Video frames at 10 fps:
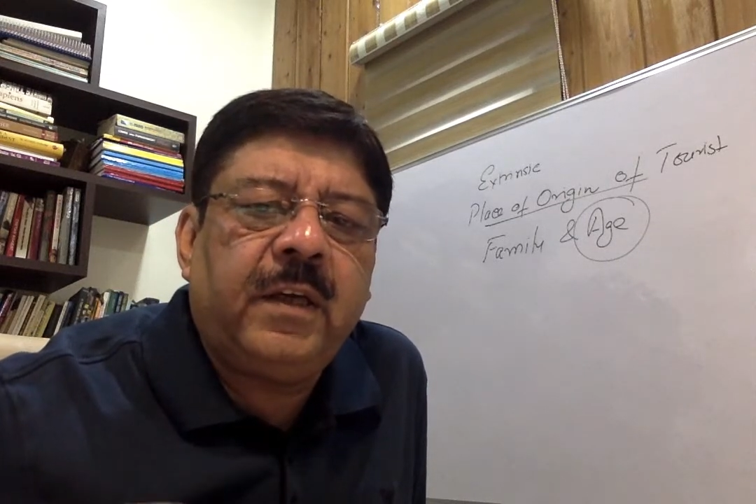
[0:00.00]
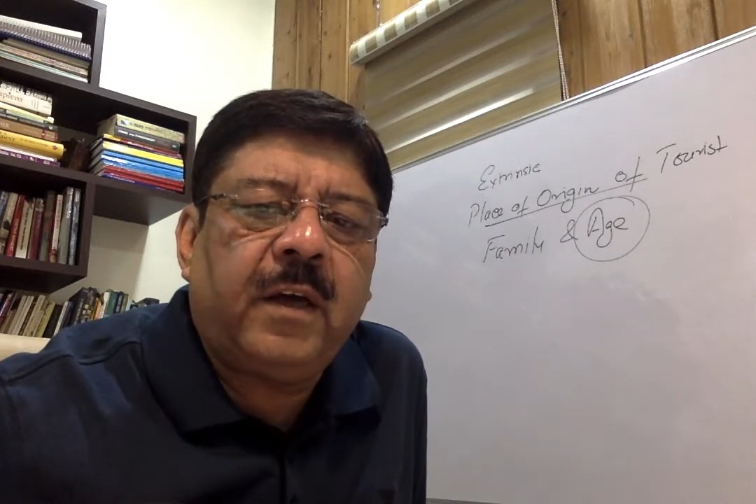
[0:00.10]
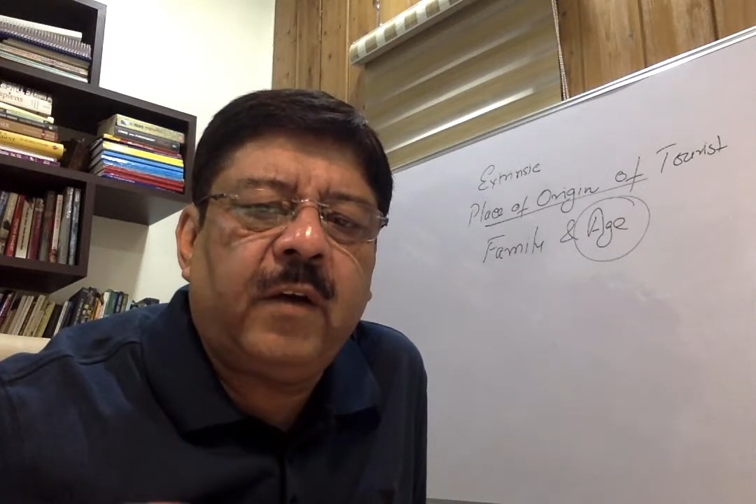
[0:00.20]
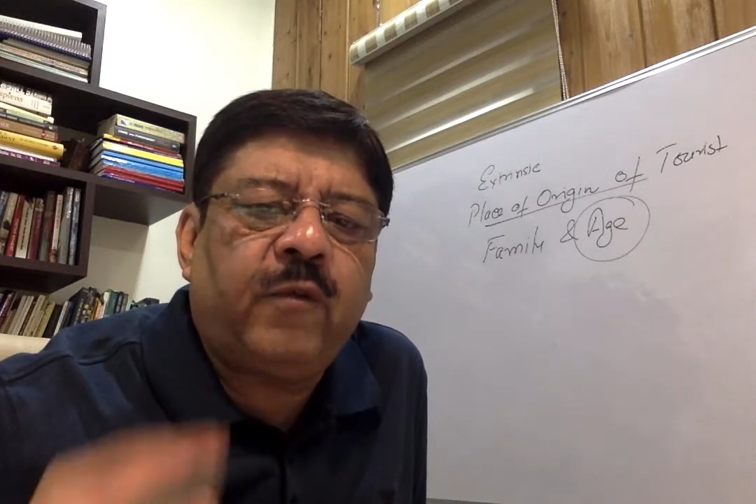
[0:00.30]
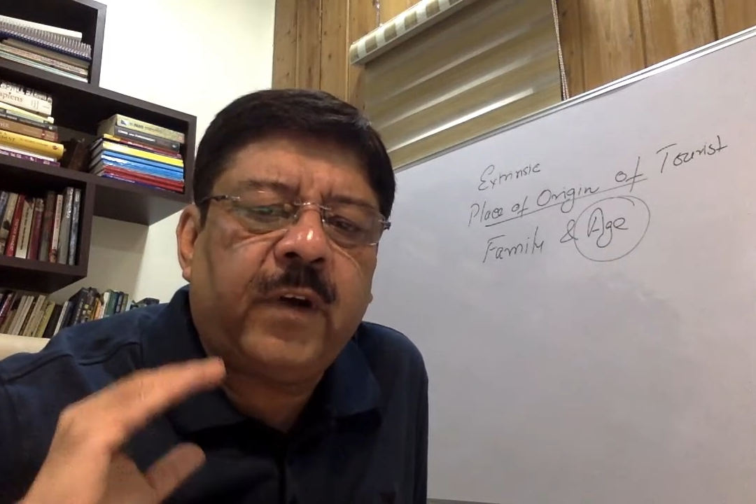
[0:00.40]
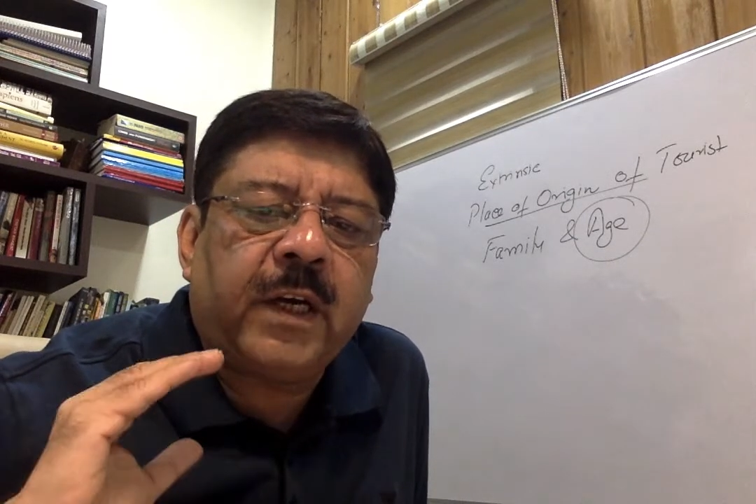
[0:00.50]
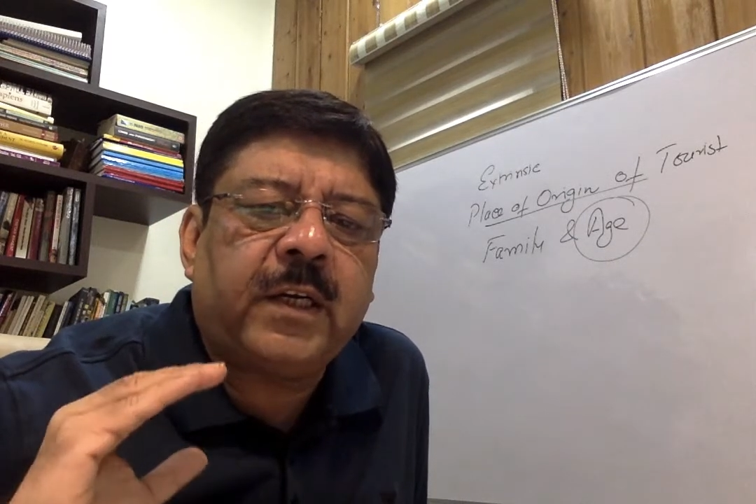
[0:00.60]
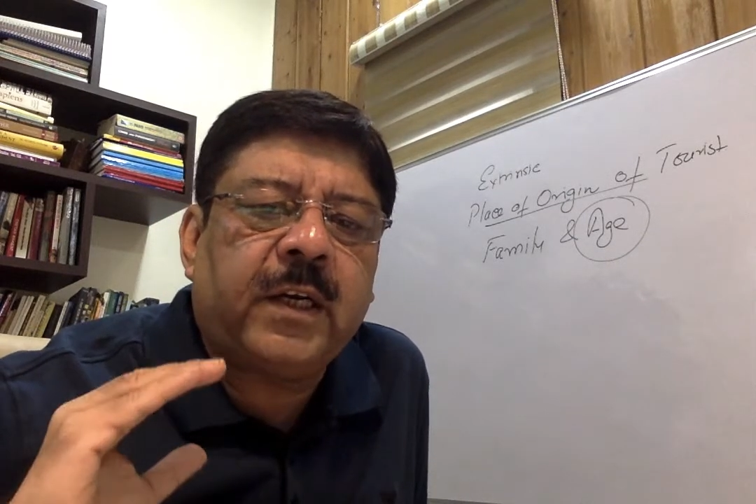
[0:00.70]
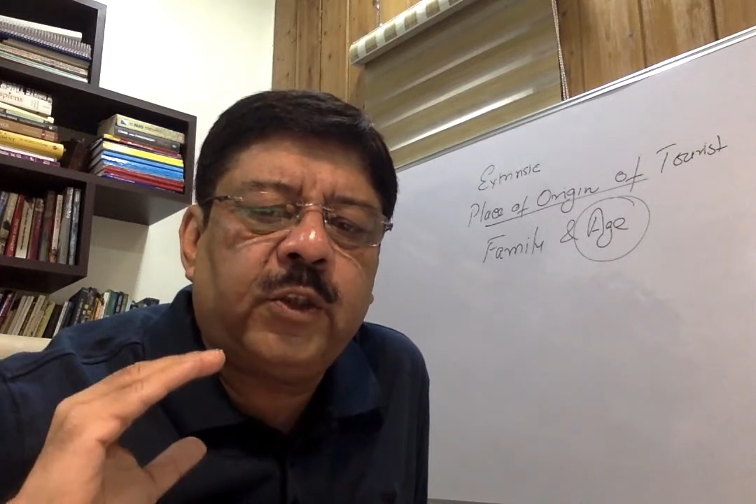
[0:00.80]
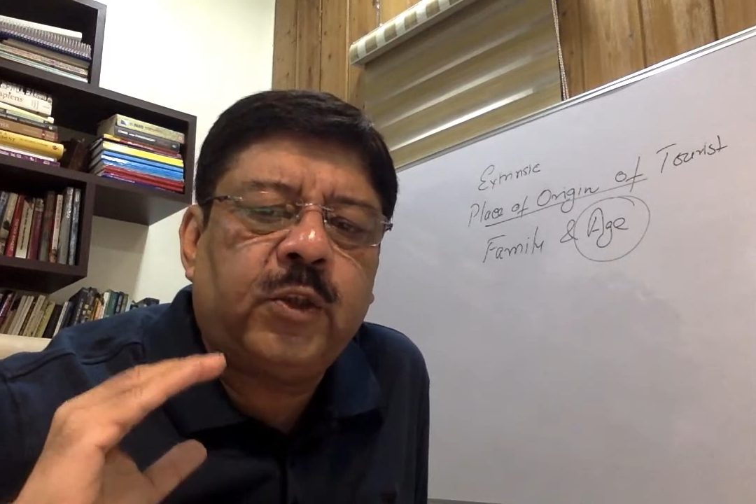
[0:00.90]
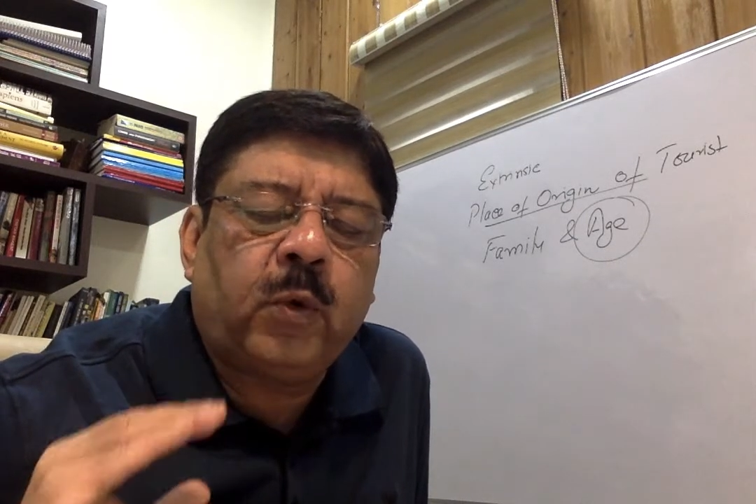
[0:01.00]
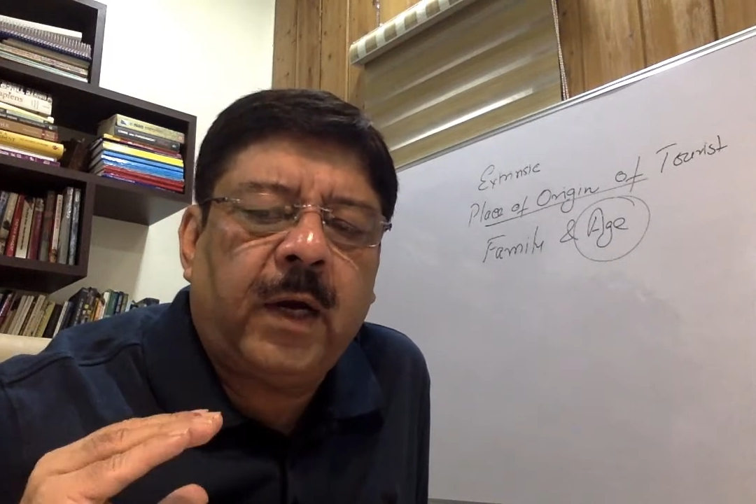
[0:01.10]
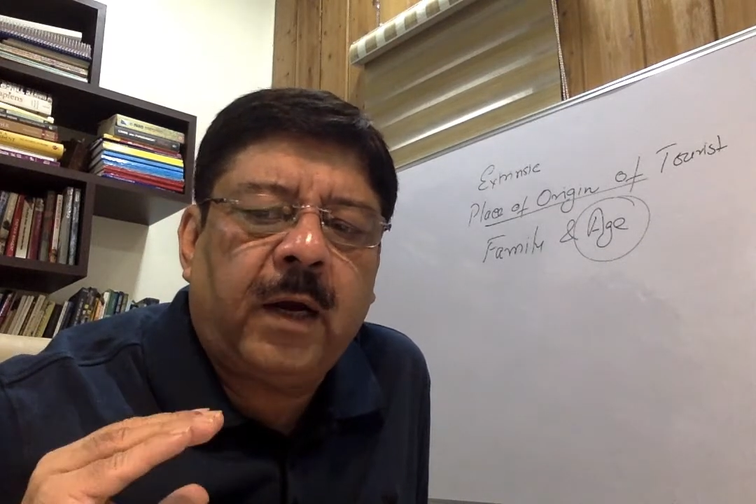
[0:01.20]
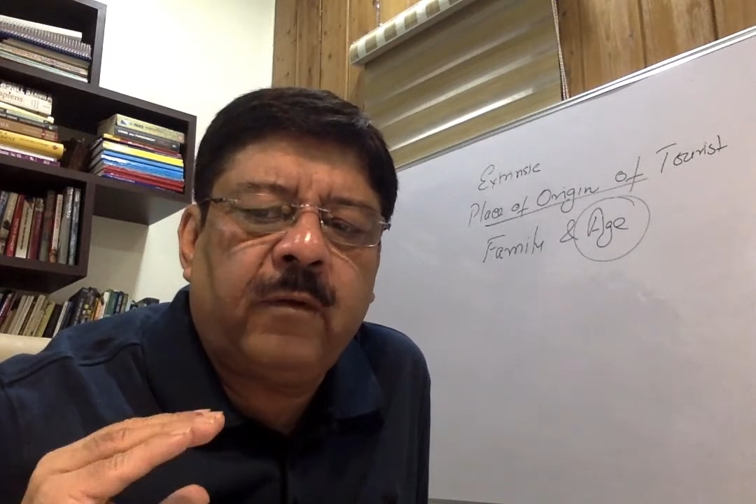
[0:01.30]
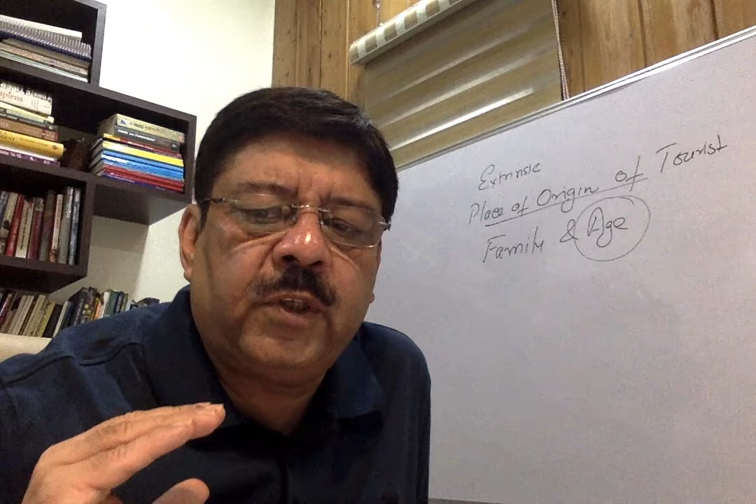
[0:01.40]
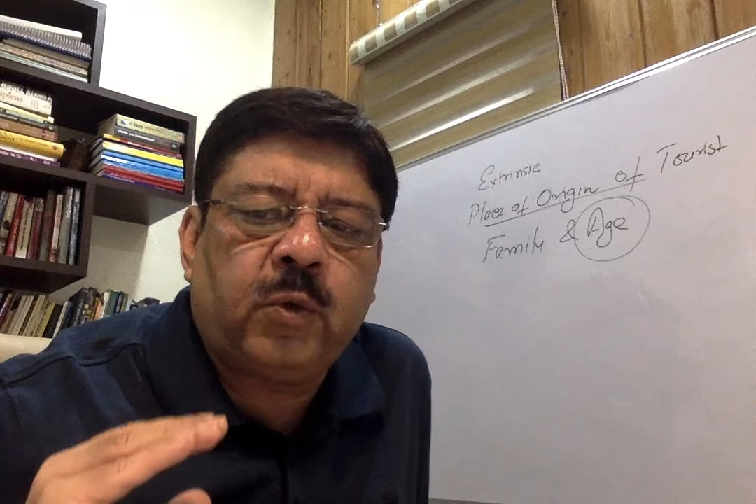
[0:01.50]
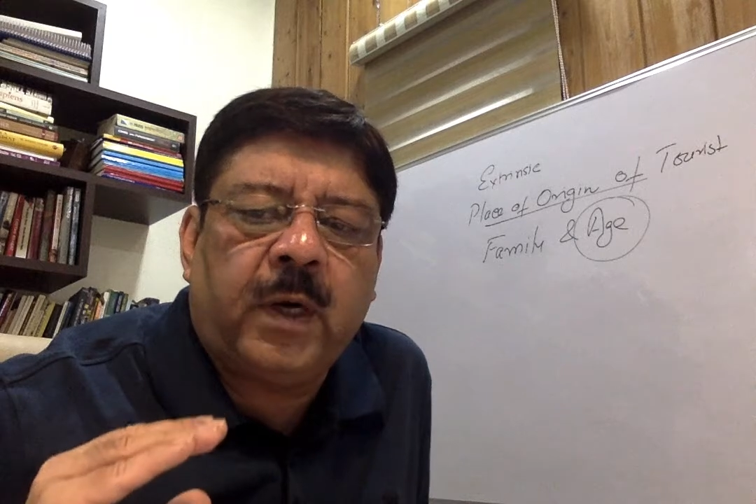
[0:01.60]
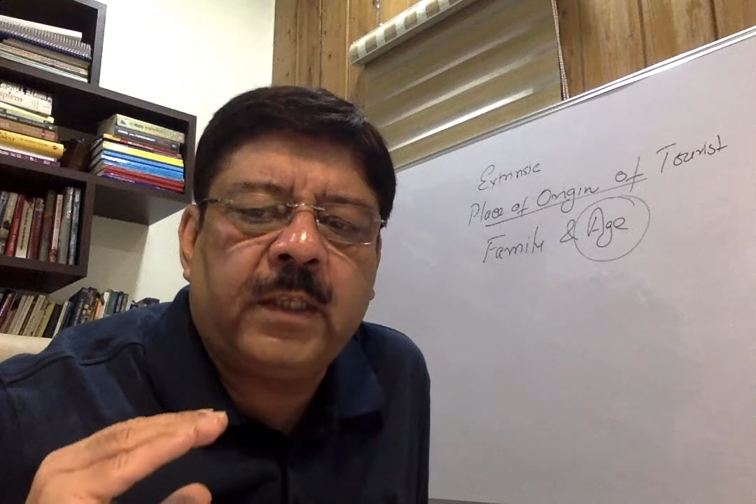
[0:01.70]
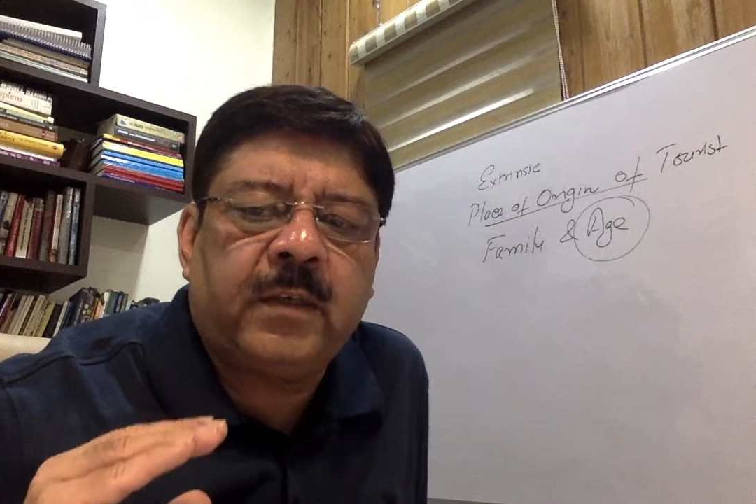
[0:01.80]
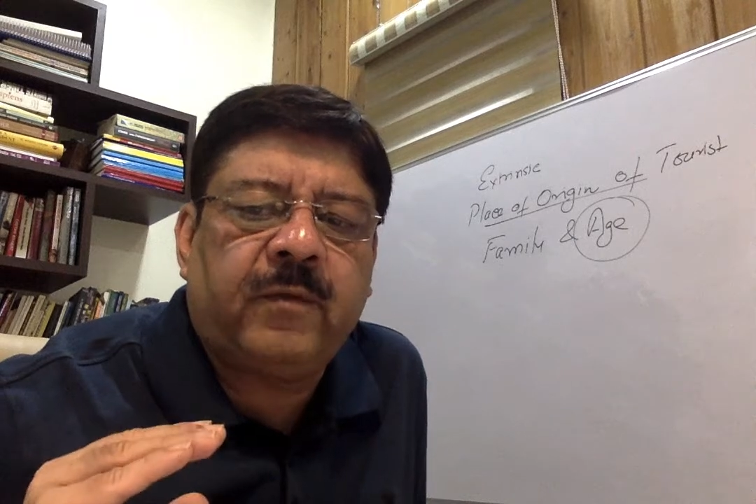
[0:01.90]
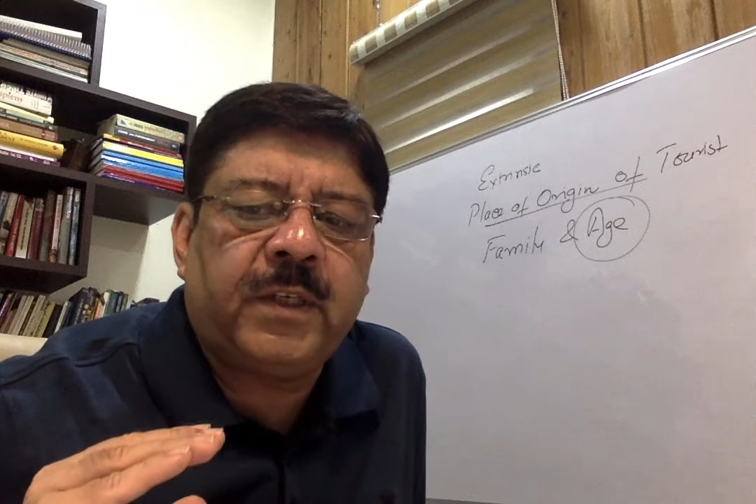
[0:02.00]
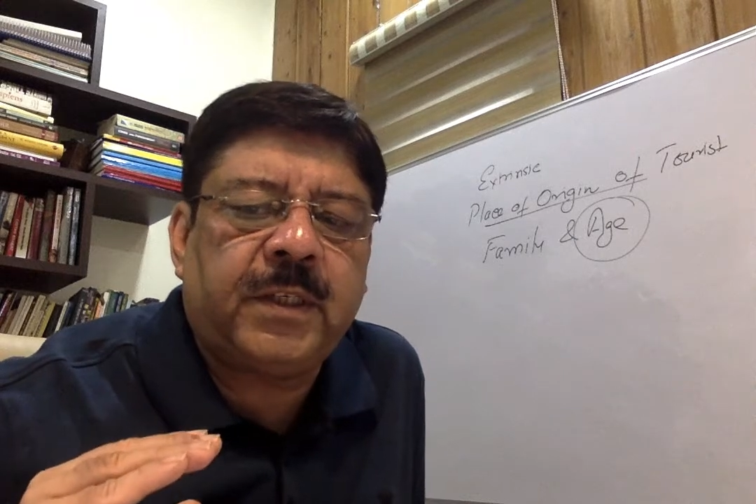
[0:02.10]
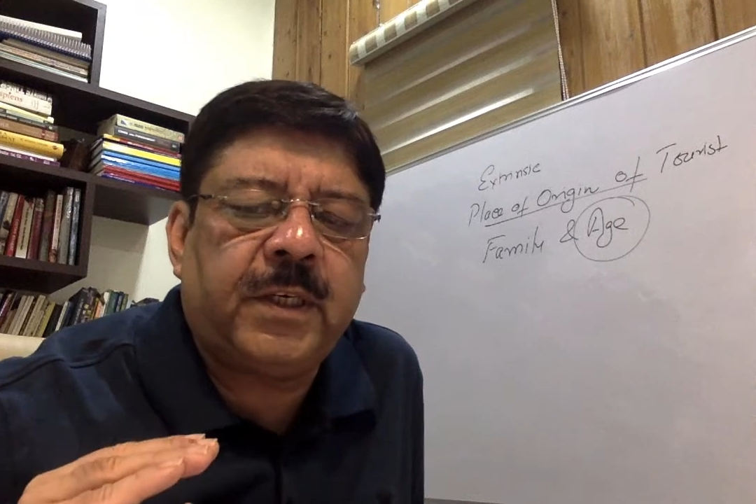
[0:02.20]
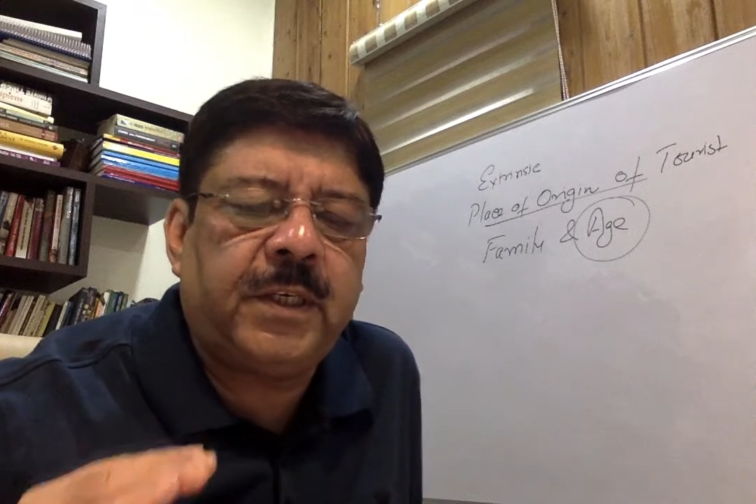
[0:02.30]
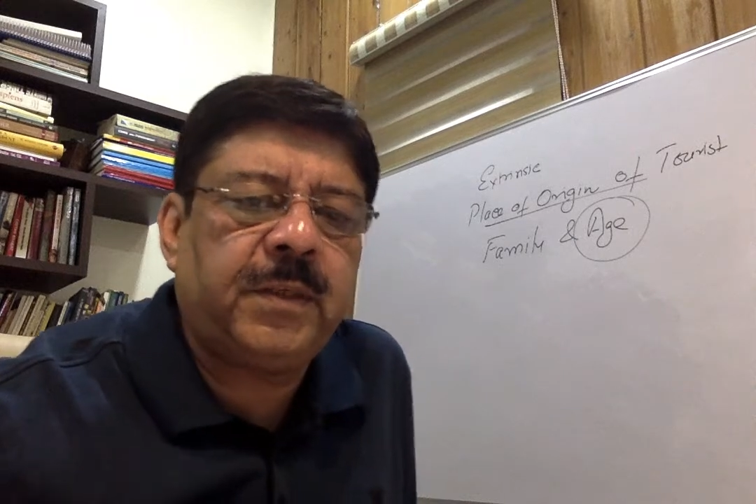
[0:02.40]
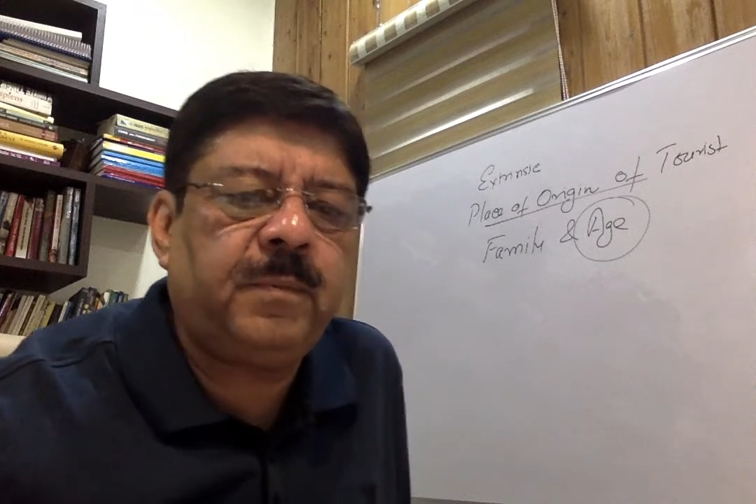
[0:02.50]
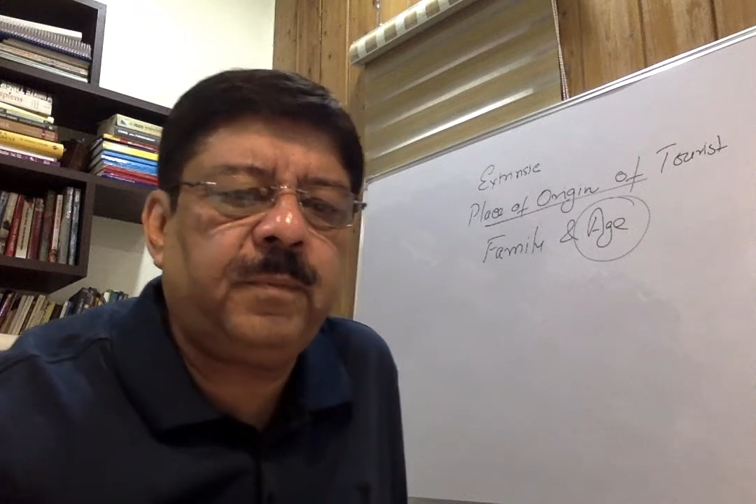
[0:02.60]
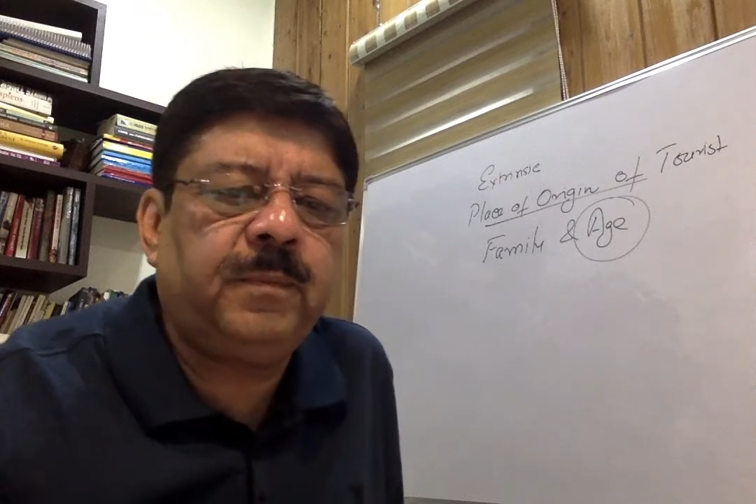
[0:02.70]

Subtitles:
effect on our choice of destination?